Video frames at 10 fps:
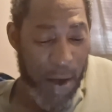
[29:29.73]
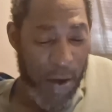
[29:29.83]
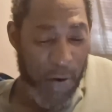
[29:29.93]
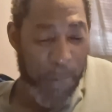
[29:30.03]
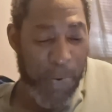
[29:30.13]

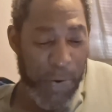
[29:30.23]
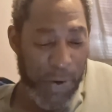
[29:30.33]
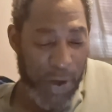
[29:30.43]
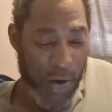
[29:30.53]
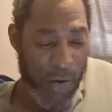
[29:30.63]
of pure
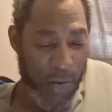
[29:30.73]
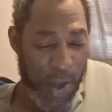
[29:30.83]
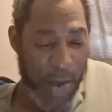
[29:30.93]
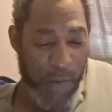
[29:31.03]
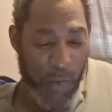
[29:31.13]
gold
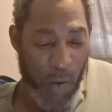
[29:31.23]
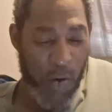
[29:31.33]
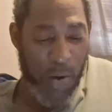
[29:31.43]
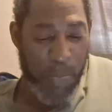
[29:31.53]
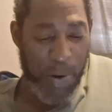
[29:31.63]
and wrote
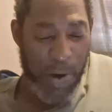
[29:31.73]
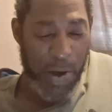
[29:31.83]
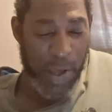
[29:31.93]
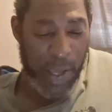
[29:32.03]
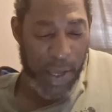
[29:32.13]

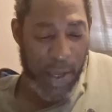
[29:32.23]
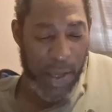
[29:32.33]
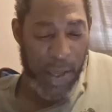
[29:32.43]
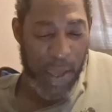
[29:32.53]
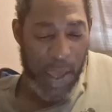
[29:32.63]
upon it